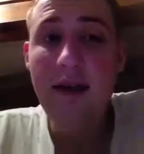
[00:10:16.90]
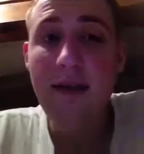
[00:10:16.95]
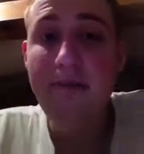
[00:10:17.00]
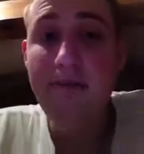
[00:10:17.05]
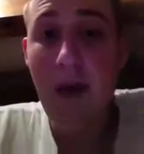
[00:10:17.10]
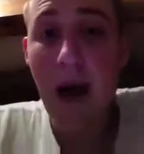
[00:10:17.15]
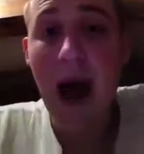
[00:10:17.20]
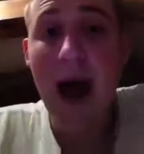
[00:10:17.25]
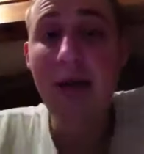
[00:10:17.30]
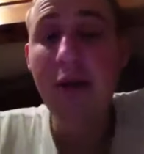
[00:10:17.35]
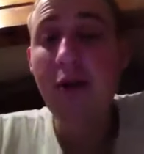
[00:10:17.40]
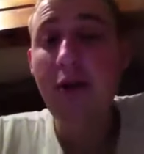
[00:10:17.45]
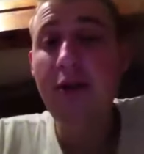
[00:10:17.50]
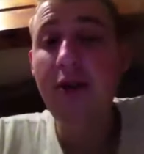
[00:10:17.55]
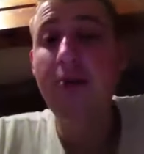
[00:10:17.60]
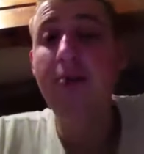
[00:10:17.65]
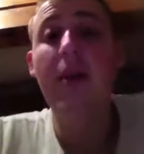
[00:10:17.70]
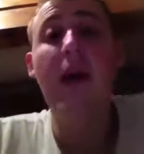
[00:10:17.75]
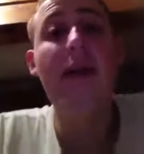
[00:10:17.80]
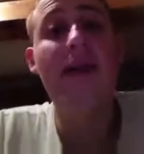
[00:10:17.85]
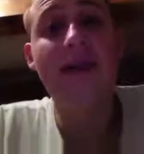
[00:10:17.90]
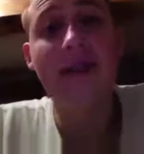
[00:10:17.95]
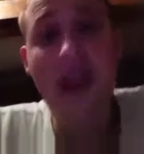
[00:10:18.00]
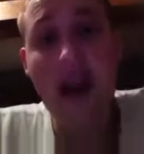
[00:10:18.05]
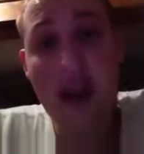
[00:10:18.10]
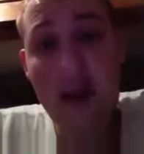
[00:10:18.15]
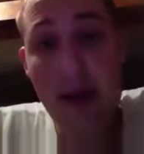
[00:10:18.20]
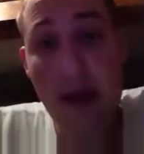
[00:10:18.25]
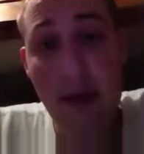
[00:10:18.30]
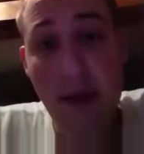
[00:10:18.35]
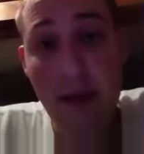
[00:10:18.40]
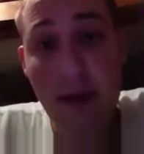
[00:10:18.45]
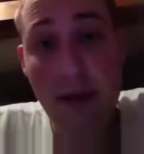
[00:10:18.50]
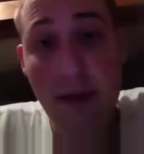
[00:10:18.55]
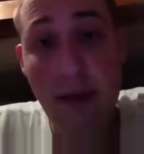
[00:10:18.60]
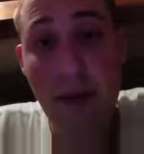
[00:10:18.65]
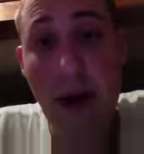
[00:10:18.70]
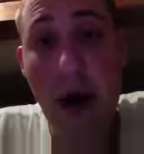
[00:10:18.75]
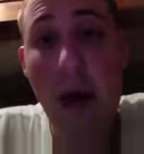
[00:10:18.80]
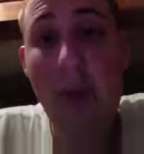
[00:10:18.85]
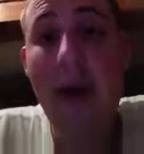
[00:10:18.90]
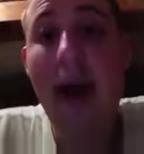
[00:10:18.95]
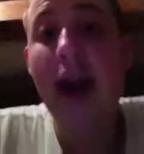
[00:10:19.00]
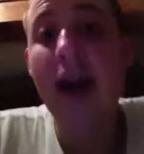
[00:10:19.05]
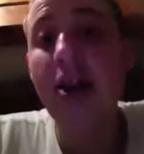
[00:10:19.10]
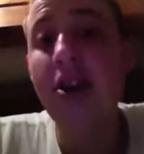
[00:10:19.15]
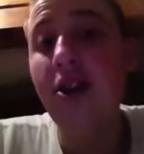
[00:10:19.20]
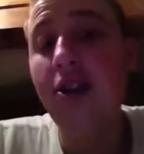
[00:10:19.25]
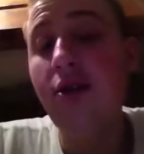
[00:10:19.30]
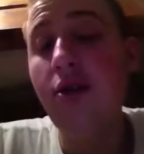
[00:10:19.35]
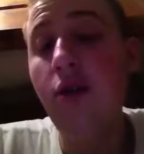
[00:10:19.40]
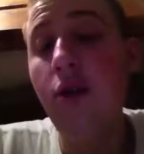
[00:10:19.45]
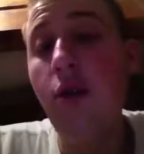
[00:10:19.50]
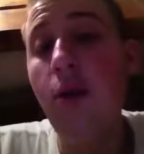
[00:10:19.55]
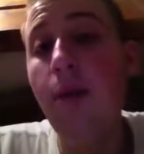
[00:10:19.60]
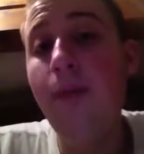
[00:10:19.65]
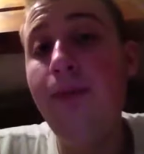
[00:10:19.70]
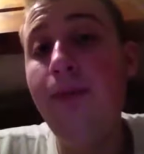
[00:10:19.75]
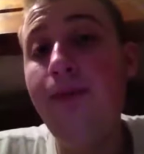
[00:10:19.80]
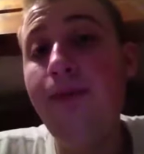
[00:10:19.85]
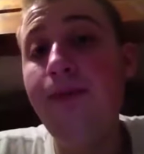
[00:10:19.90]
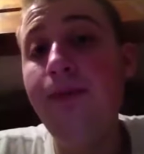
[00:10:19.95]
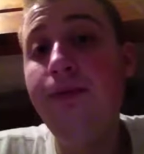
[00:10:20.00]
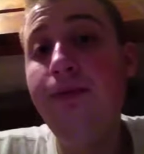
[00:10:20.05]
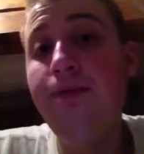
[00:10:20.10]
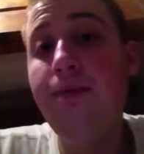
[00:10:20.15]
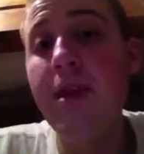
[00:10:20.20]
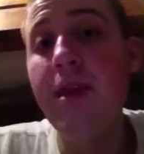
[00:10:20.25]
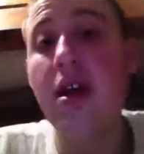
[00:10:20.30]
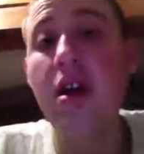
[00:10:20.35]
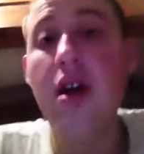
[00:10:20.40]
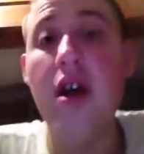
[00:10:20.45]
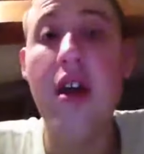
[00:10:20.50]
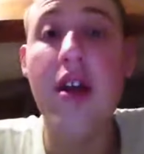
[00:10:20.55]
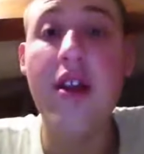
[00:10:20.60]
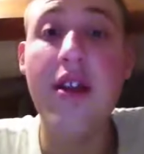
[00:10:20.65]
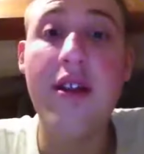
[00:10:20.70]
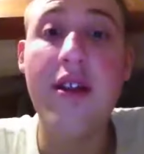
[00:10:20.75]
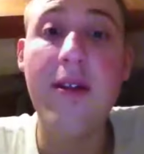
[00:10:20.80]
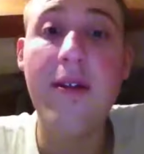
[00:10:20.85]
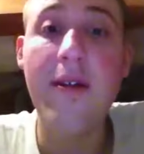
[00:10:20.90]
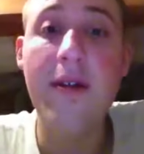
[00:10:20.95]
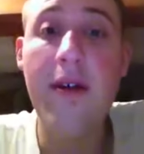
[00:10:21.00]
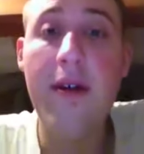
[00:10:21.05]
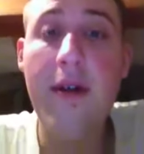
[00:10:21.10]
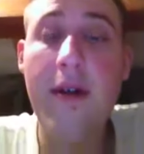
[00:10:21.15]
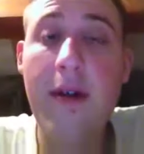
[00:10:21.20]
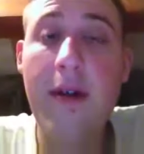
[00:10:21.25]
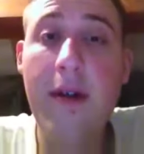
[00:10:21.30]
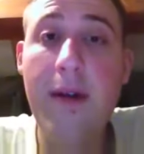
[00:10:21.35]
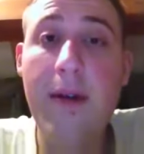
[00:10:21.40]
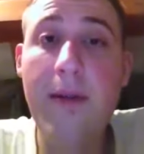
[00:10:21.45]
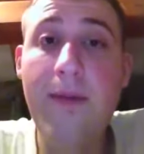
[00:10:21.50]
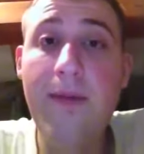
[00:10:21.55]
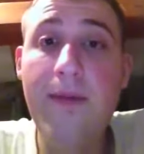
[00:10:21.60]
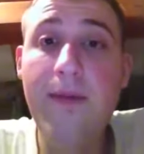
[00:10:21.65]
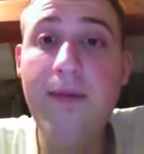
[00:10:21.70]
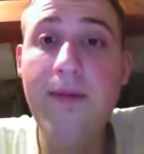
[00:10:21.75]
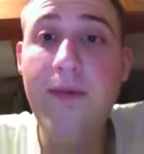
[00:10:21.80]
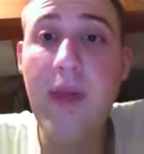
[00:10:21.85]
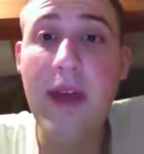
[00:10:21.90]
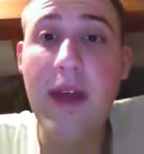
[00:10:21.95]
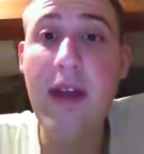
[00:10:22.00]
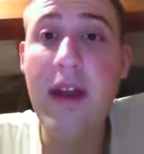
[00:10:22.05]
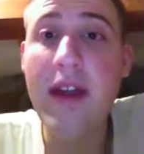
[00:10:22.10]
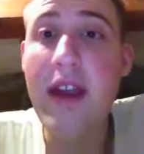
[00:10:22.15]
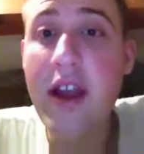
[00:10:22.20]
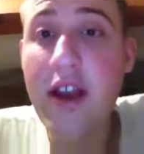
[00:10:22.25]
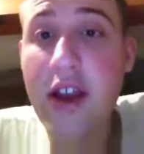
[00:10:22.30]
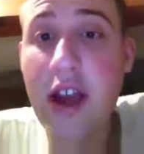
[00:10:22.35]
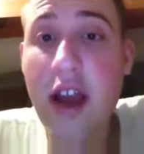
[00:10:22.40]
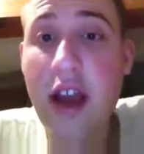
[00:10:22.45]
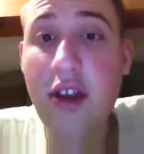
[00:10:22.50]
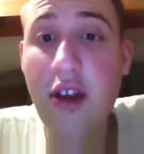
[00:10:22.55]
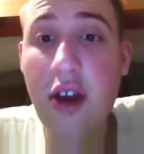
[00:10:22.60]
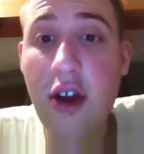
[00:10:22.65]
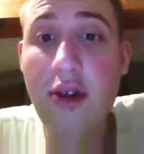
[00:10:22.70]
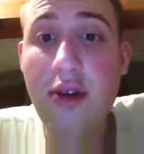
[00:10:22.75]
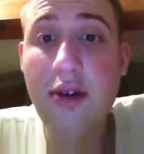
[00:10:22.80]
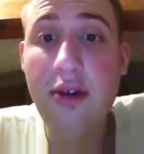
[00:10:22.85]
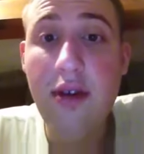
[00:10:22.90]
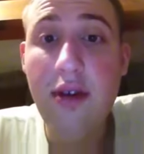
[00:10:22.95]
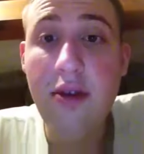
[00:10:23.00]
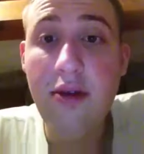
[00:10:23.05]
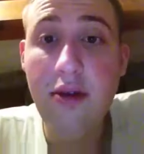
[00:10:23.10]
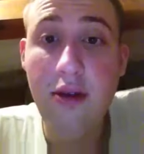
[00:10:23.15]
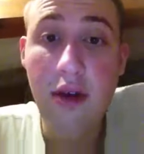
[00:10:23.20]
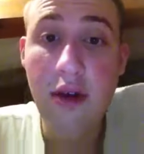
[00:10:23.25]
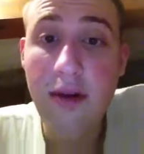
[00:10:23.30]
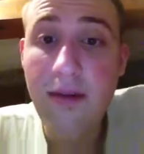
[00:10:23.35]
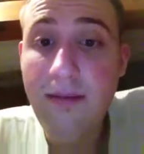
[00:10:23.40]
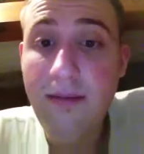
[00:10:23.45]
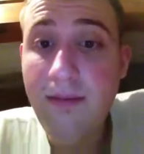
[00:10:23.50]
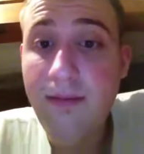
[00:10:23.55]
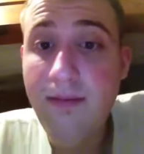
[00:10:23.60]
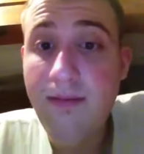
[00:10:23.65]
Bibles, I think they need to be brought back into school because they teach kids good